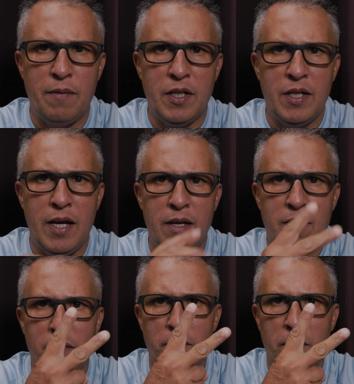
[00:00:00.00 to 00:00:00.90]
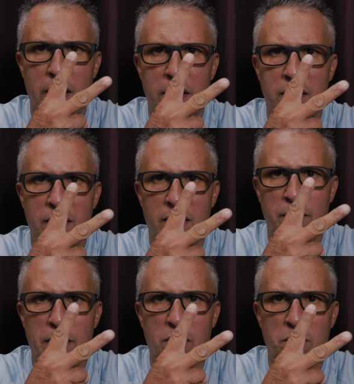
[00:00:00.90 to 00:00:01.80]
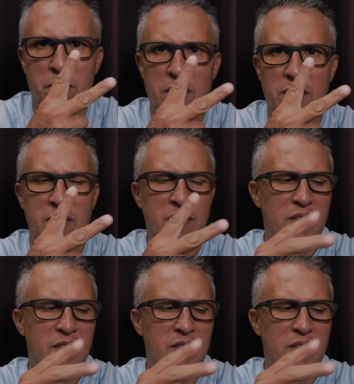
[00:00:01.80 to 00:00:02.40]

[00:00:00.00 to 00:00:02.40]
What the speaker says: a good day. Bye. I'm out. Peace.